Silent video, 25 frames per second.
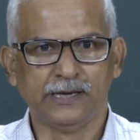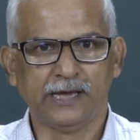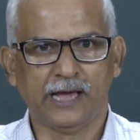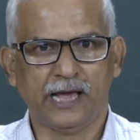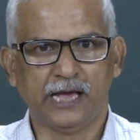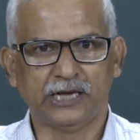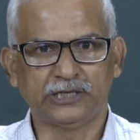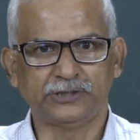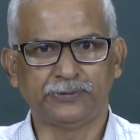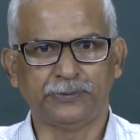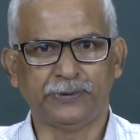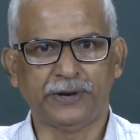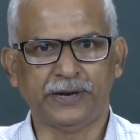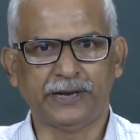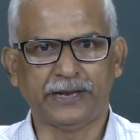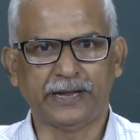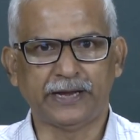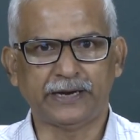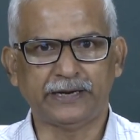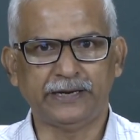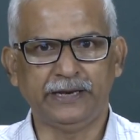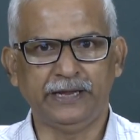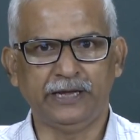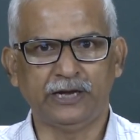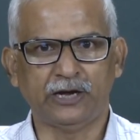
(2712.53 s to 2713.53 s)
Explain the
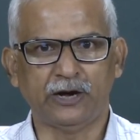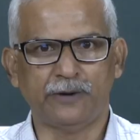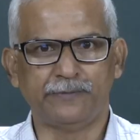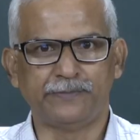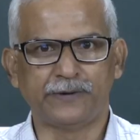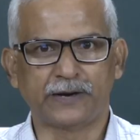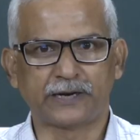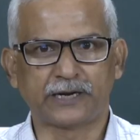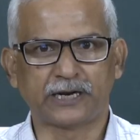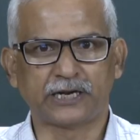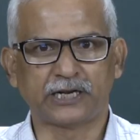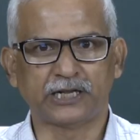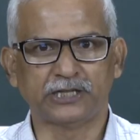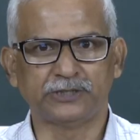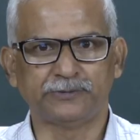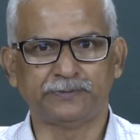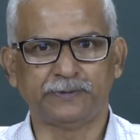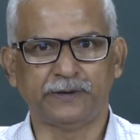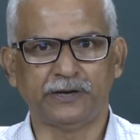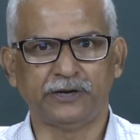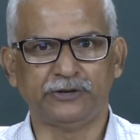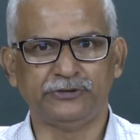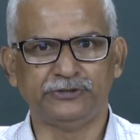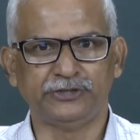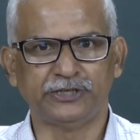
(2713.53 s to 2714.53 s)
technique of data
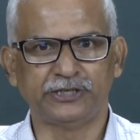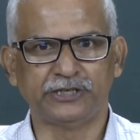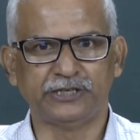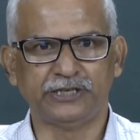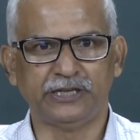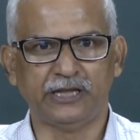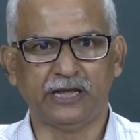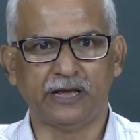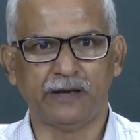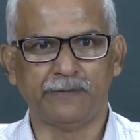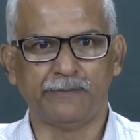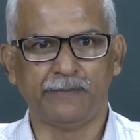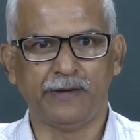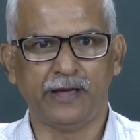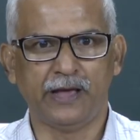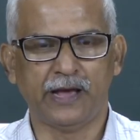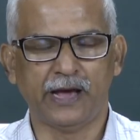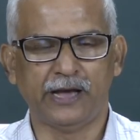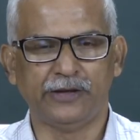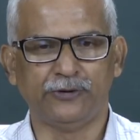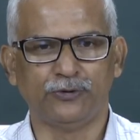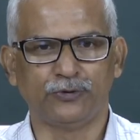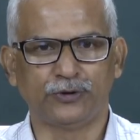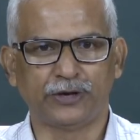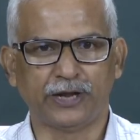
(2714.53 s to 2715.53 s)
transfer using DMA
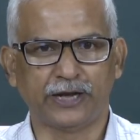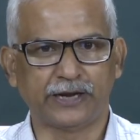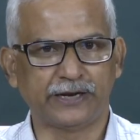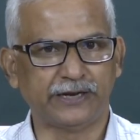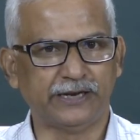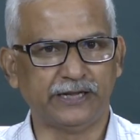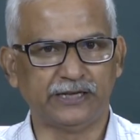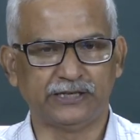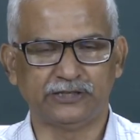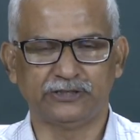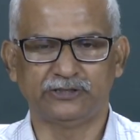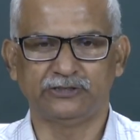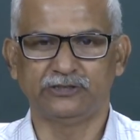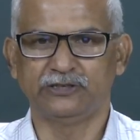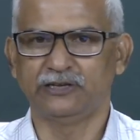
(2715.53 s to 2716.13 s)
IO techniques.